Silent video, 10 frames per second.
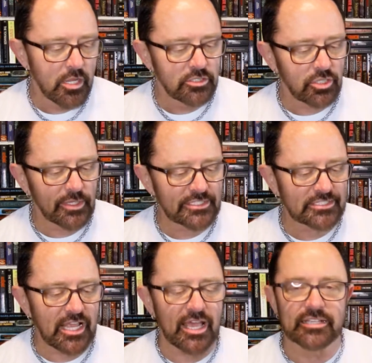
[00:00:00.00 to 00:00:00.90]
So it
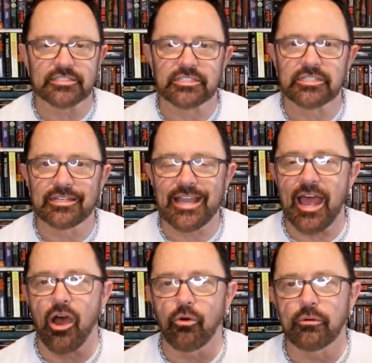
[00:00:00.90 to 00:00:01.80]
says,
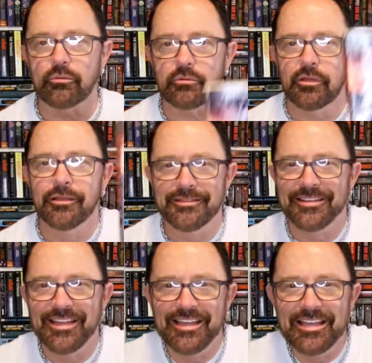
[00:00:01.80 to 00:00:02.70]
now,
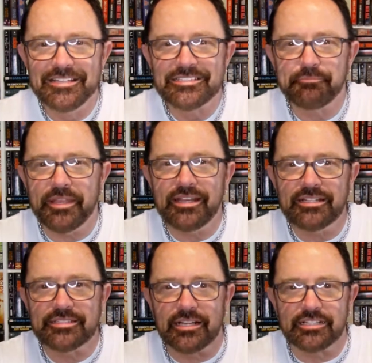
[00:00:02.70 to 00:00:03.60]
speaking
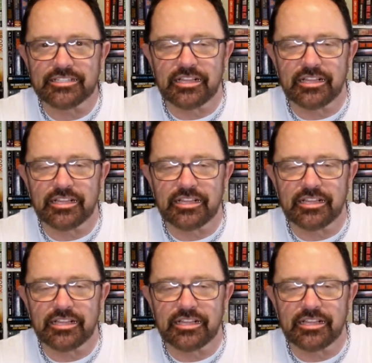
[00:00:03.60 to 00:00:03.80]
of Douglas